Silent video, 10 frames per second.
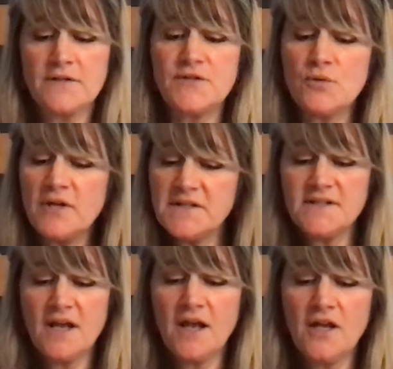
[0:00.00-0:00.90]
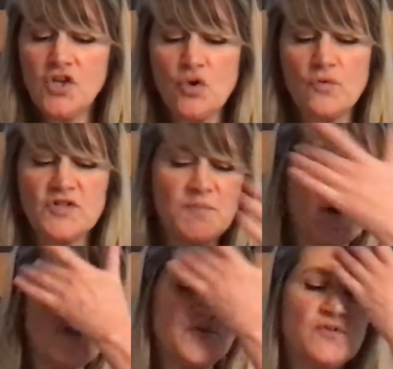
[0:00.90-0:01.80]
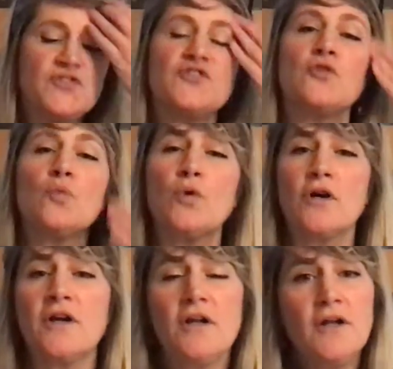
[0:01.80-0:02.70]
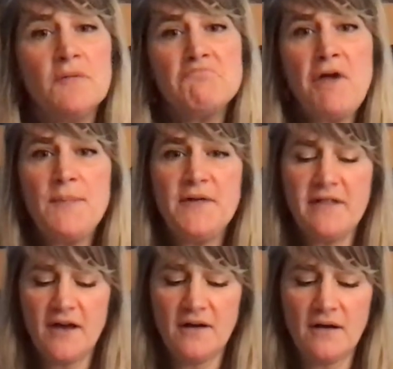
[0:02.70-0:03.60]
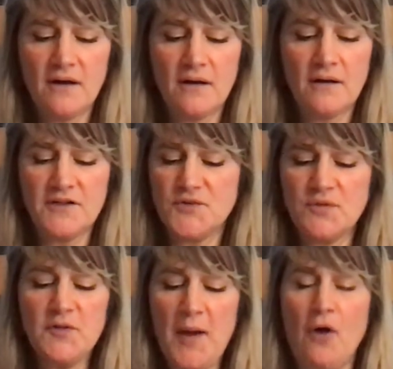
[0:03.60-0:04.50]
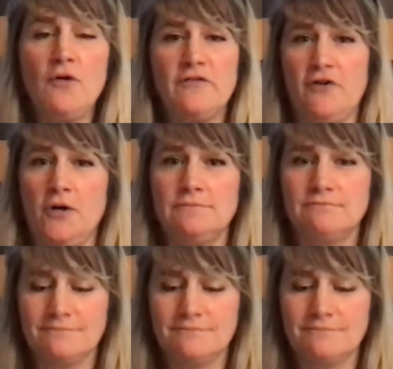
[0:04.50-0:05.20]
So let's say your response to a certain work might be that it's really powerful.